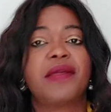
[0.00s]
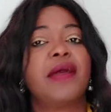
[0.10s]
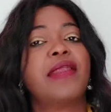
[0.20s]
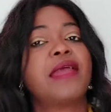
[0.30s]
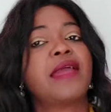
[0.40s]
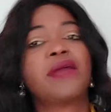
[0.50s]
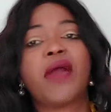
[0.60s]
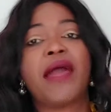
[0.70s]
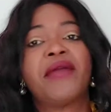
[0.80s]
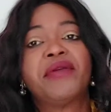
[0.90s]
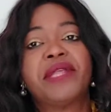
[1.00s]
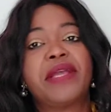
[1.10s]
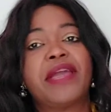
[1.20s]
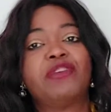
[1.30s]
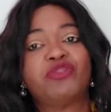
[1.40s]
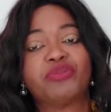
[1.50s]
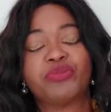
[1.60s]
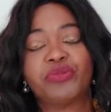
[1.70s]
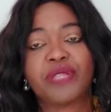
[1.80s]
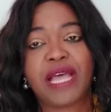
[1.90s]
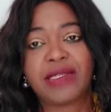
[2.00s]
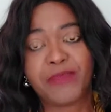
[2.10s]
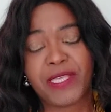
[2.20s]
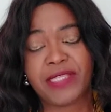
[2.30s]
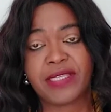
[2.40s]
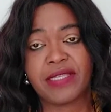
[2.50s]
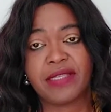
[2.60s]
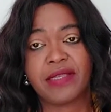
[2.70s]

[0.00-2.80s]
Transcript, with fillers: And I, I couldn't get through to that person.